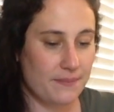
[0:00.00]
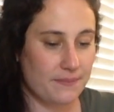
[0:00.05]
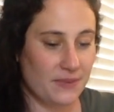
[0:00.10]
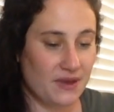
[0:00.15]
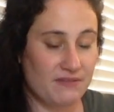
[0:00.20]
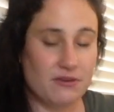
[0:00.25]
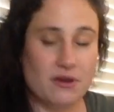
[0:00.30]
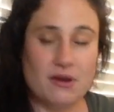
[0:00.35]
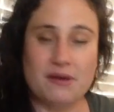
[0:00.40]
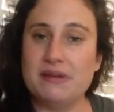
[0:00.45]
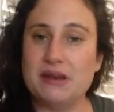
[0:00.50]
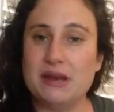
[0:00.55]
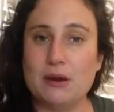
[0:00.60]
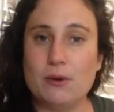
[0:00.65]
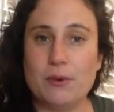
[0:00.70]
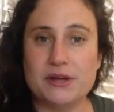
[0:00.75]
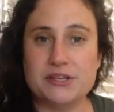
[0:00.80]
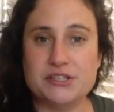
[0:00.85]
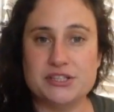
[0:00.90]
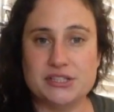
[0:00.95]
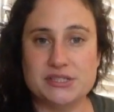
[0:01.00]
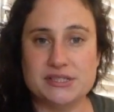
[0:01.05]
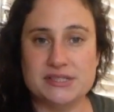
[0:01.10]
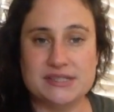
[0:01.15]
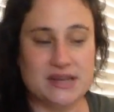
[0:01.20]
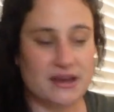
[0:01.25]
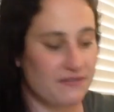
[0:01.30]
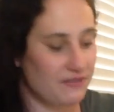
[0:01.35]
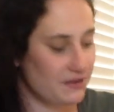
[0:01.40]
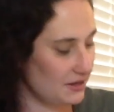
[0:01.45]
If you have any questions,
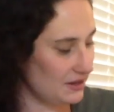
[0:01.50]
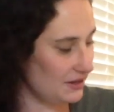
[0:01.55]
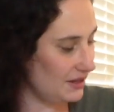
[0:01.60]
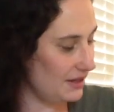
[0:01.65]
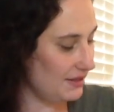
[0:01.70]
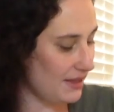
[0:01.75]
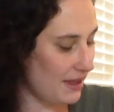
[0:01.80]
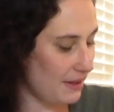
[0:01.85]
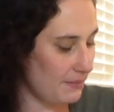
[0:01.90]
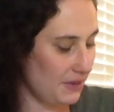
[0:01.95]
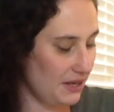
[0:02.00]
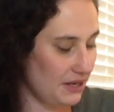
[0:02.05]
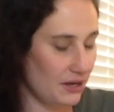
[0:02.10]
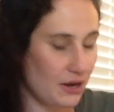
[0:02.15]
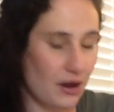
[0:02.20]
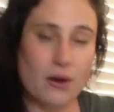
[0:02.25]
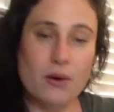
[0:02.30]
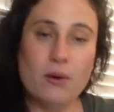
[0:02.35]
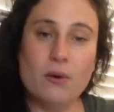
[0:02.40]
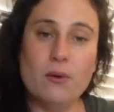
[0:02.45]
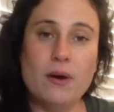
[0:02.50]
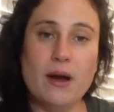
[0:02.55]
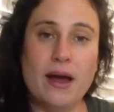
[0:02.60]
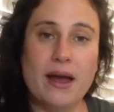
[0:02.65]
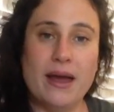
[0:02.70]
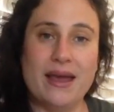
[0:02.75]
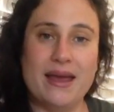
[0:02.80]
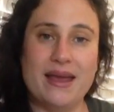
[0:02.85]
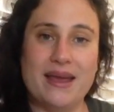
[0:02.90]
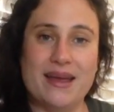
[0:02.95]
definitely let me know,
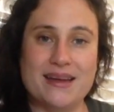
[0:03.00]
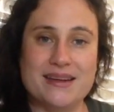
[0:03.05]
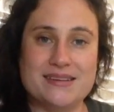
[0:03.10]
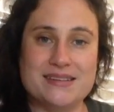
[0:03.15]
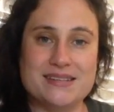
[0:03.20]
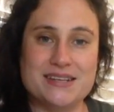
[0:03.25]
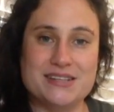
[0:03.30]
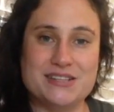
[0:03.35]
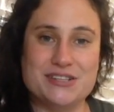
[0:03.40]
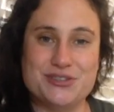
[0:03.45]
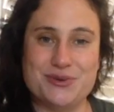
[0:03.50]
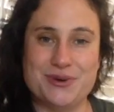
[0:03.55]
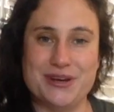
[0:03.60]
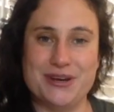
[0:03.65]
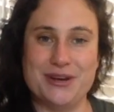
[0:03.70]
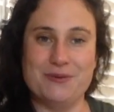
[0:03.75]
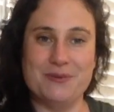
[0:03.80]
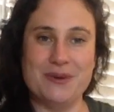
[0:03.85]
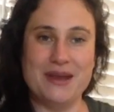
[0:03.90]
and enjoy your